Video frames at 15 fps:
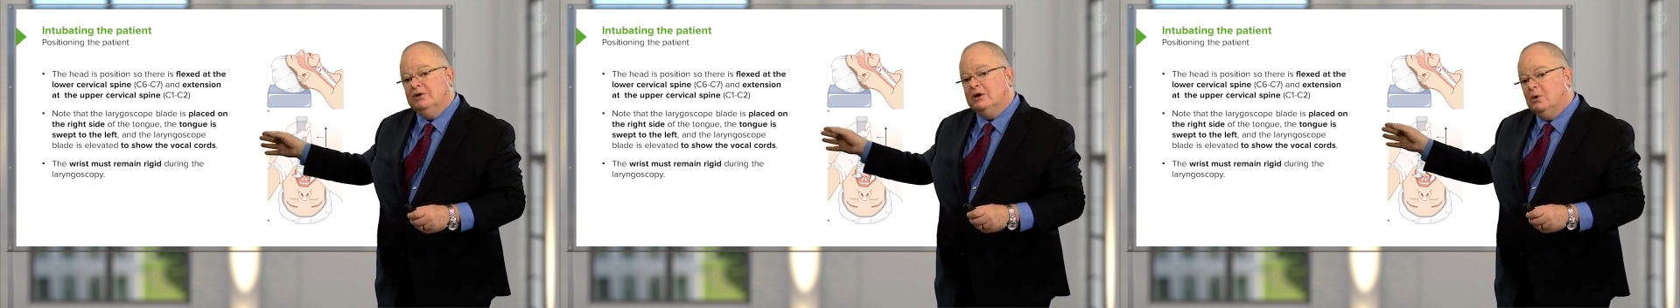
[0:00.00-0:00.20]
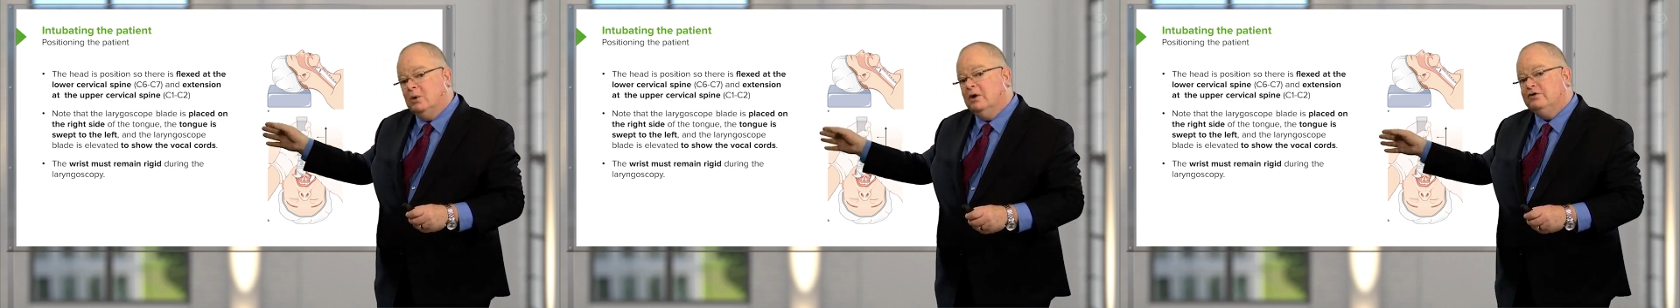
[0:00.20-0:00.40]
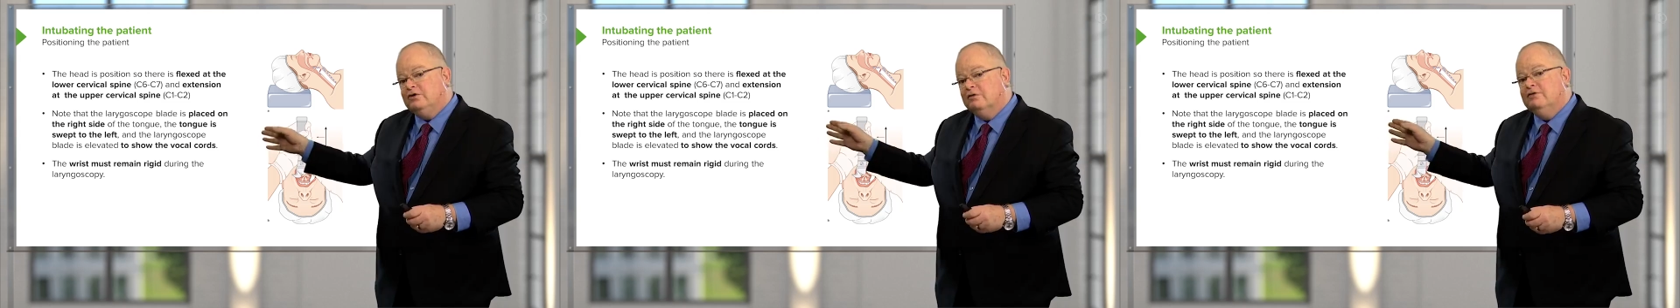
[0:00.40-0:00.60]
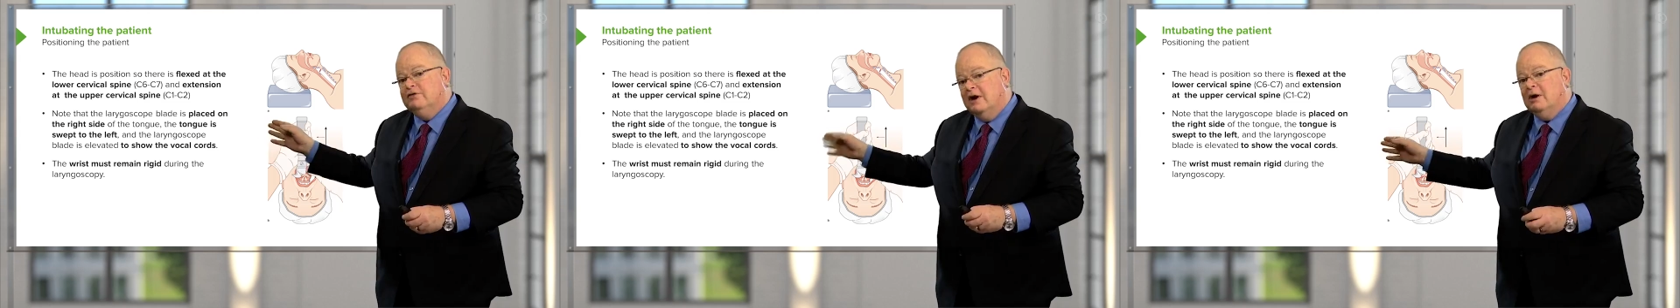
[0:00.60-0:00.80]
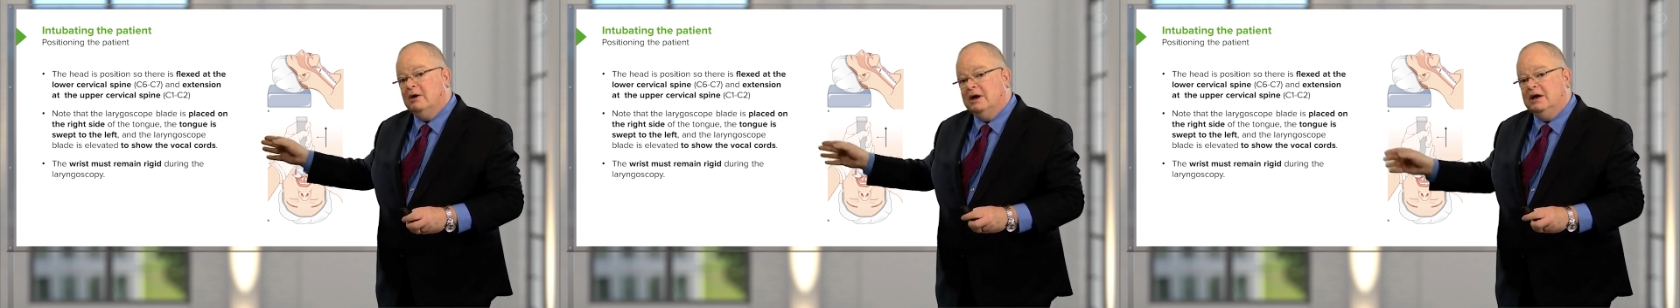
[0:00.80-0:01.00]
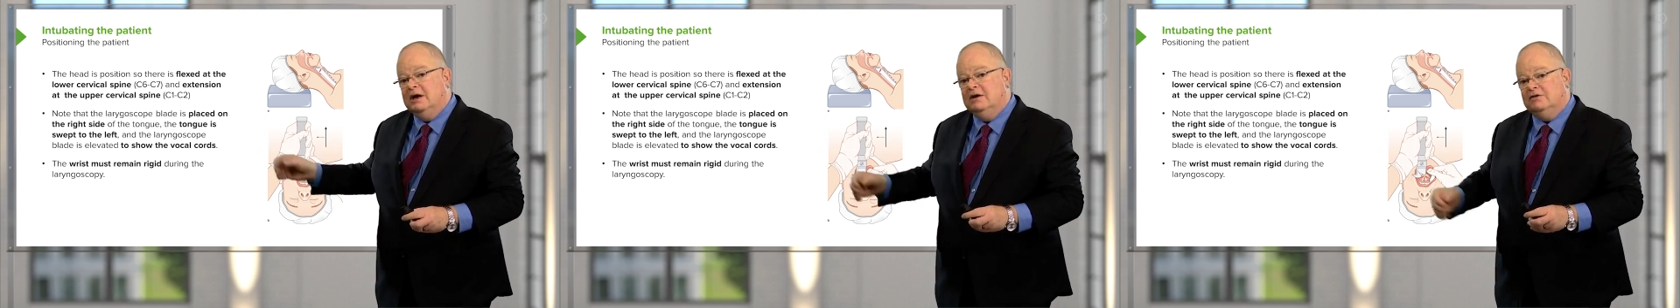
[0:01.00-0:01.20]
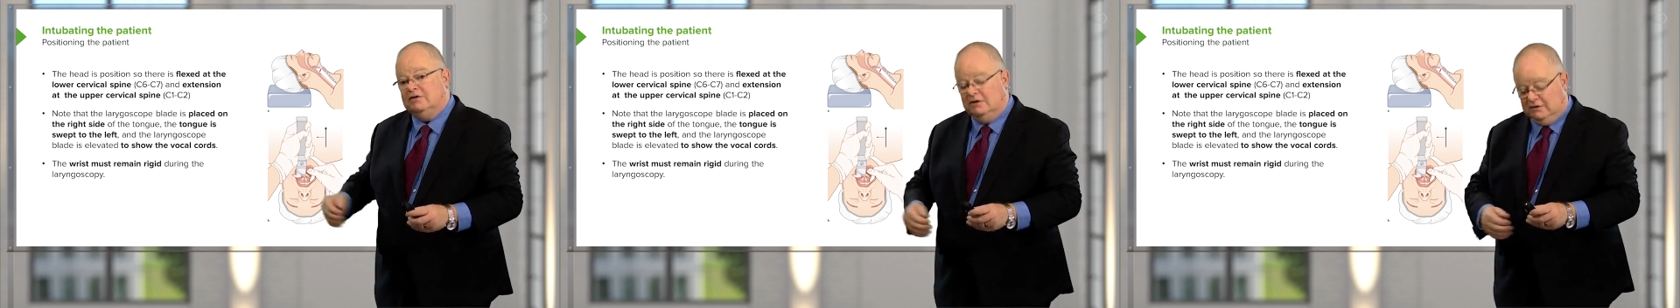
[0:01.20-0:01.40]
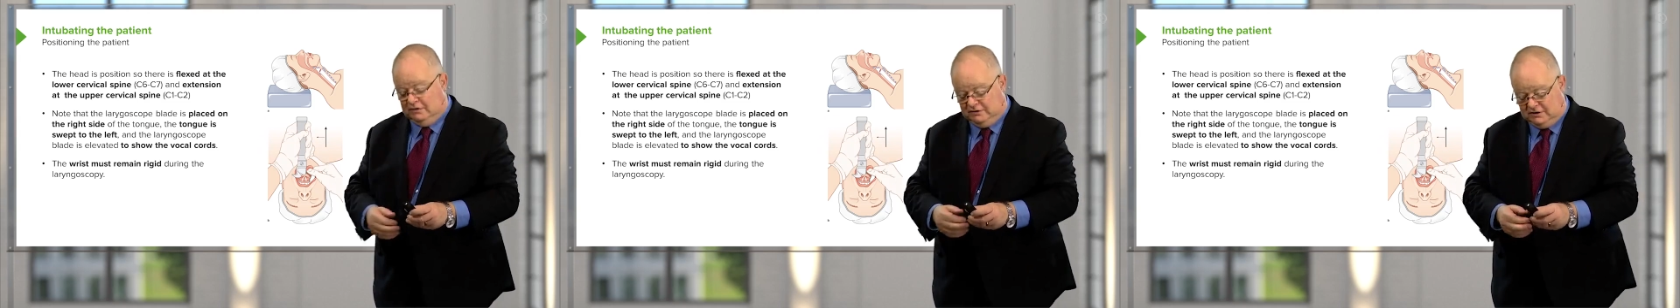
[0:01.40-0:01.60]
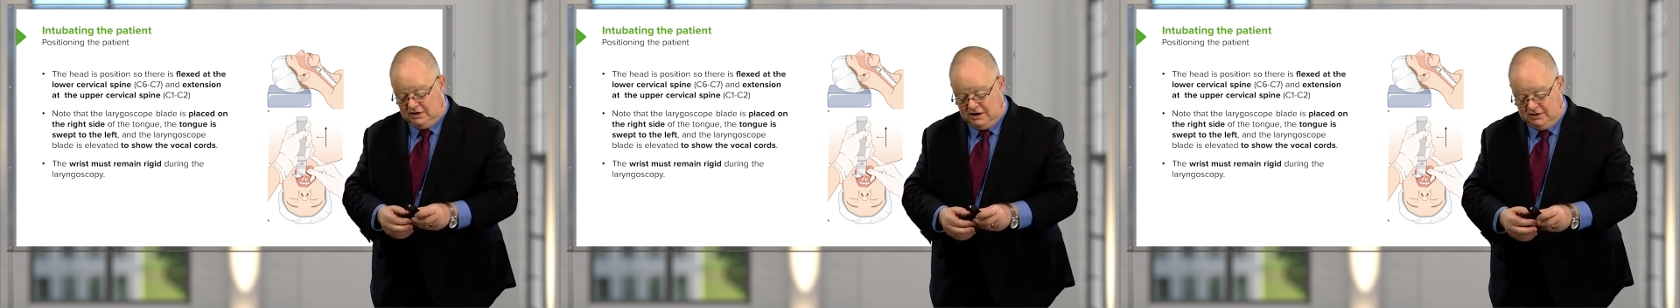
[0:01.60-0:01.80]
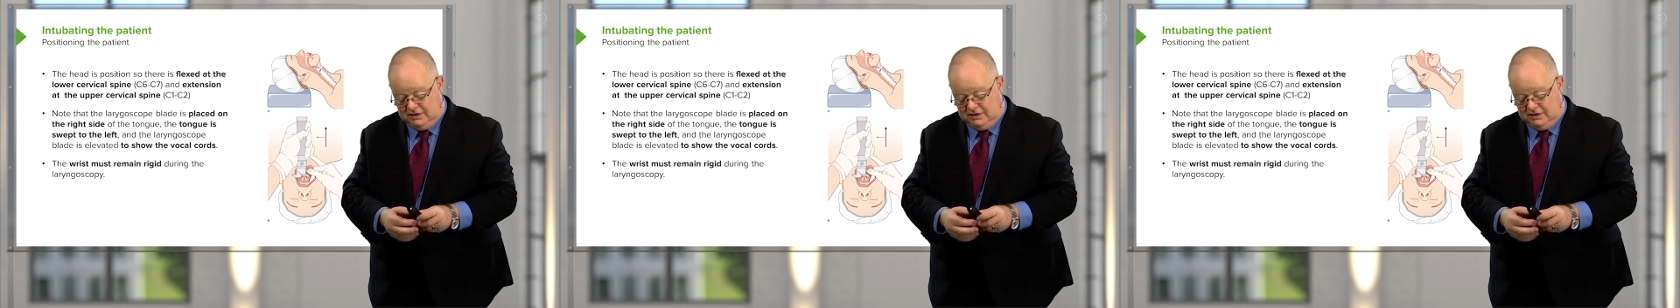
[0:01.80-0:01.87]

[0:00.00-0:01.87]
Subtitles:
the cords are very easy to see.